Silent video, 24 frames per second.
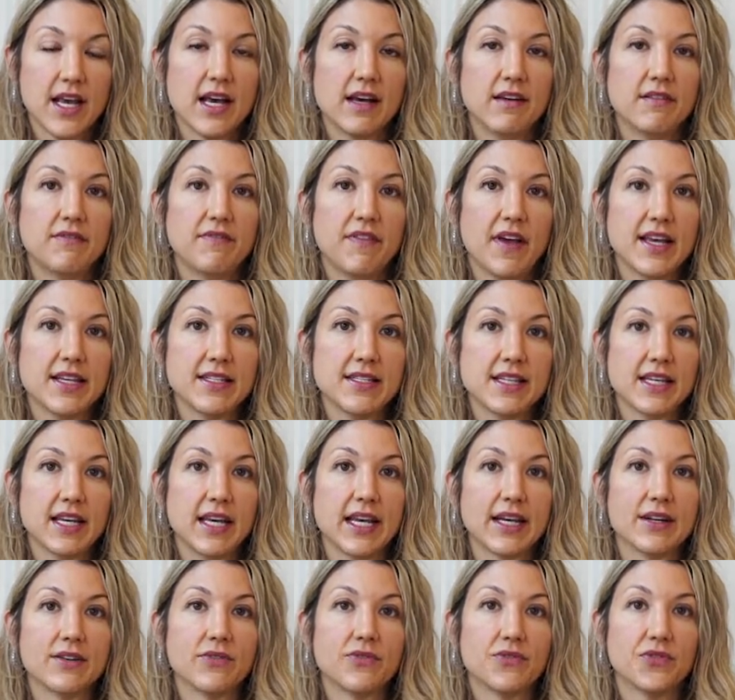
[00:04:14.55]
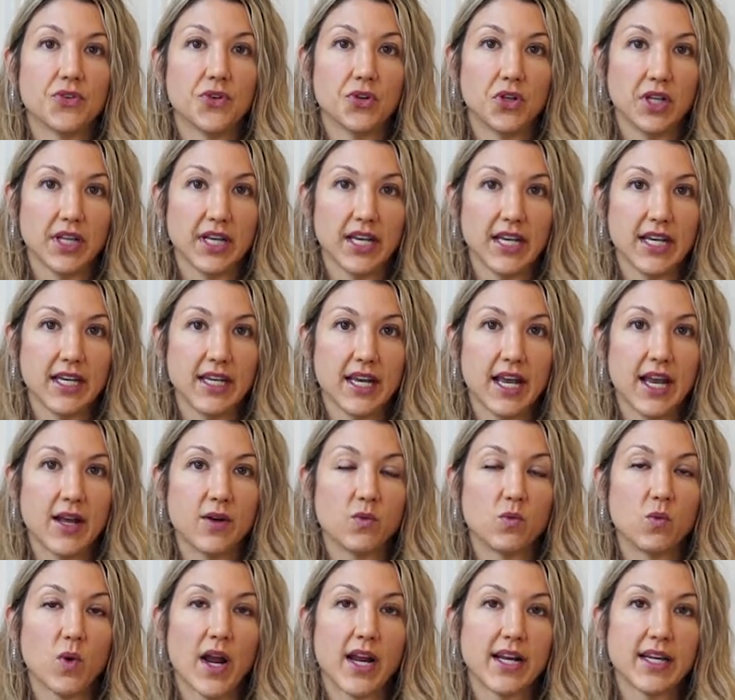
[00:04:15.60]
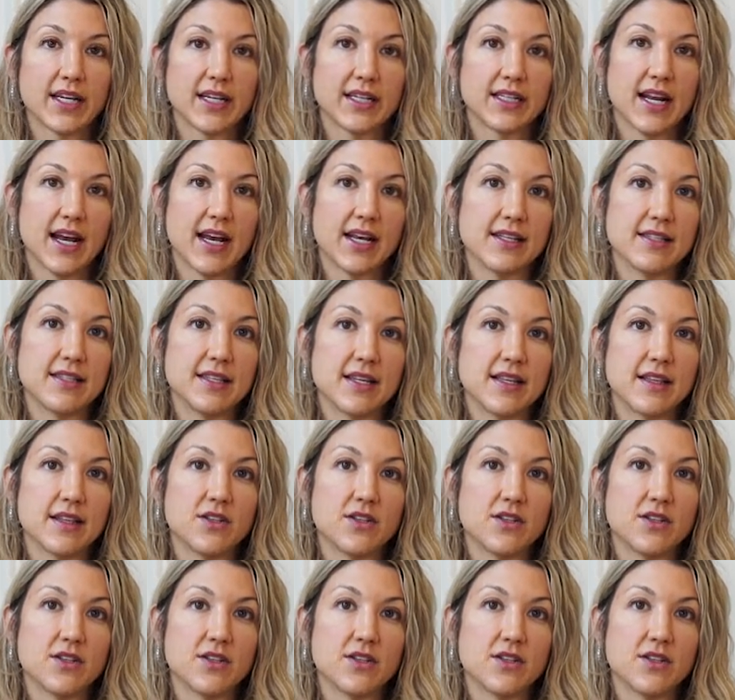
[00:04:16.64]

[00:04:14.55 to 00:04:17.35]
Facing it fully and recognizing